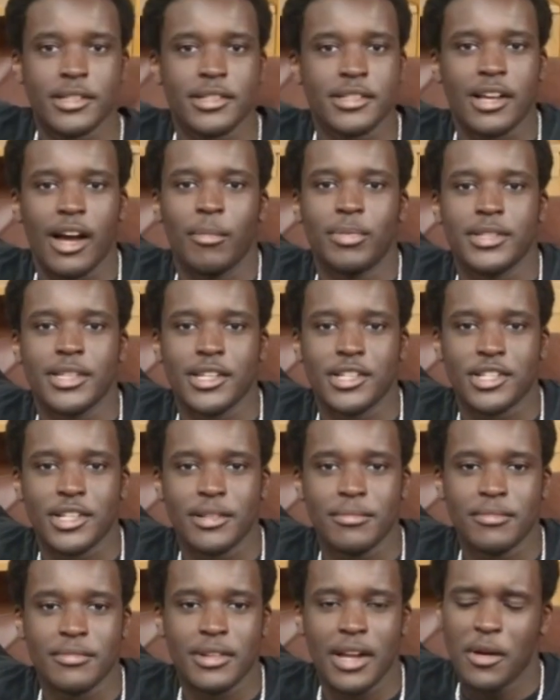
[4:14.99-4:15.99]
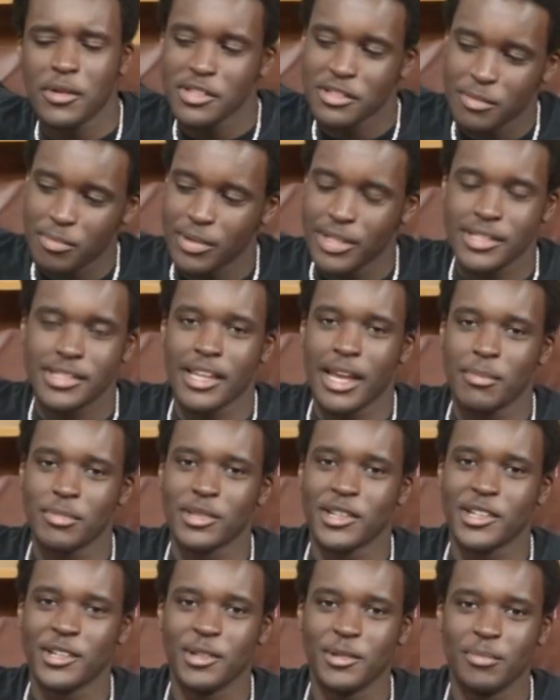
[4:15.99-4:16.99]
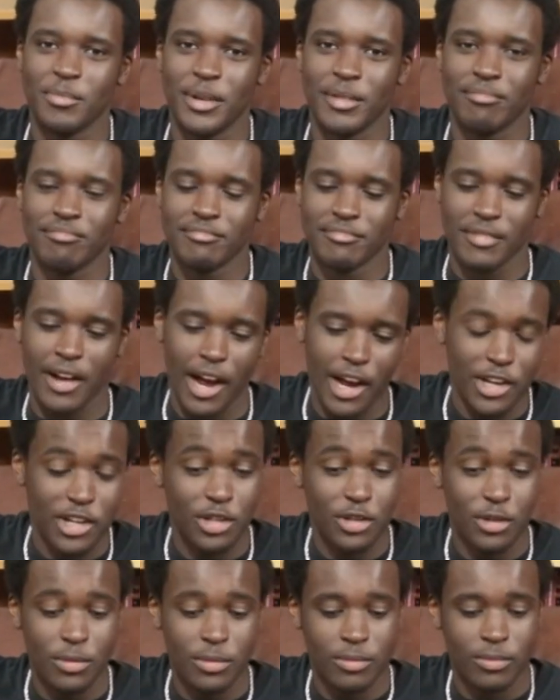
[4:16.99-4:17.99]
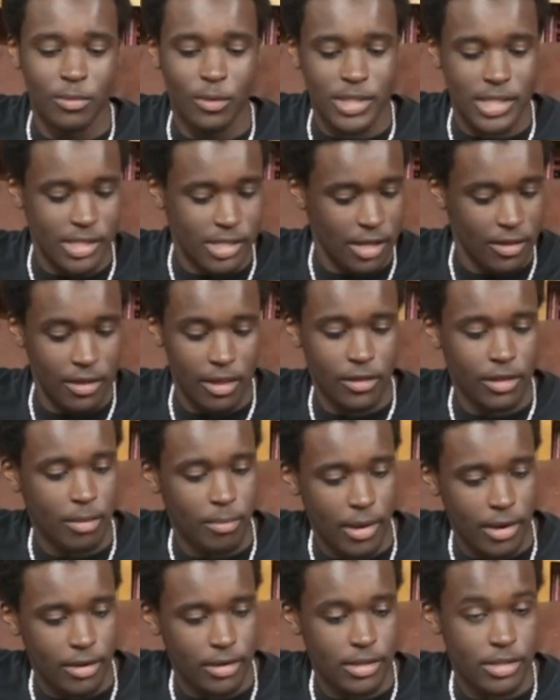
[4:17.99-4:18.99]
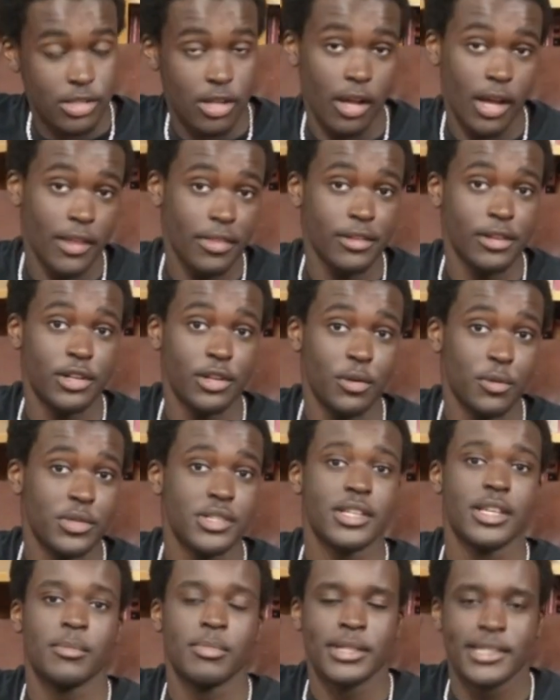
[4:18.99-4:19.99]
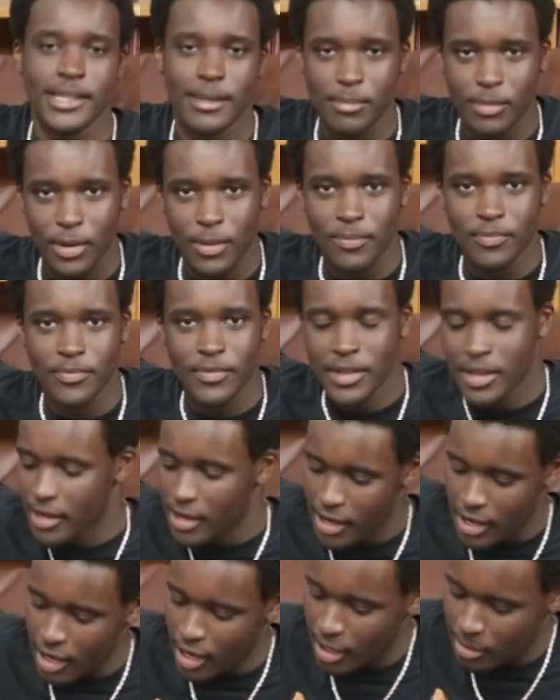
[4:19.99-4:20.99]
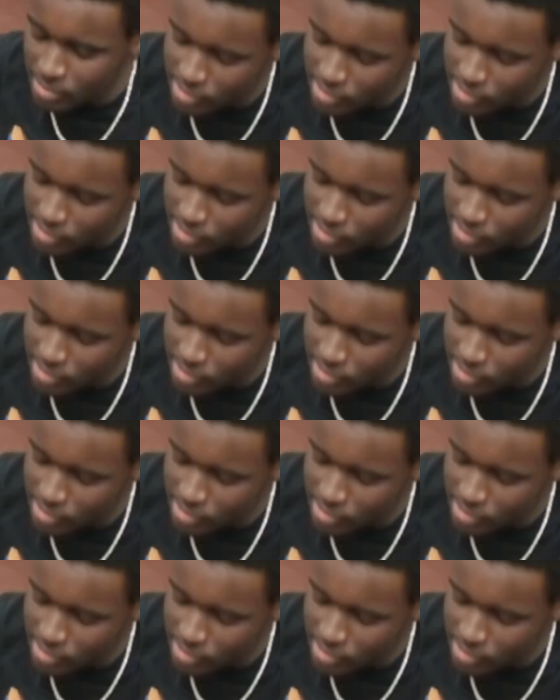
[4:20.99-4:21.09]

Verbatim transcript: is competition. I was a bit skeptical, but I knew once I saw the other competitors, all I had to do was keep it simple. I'm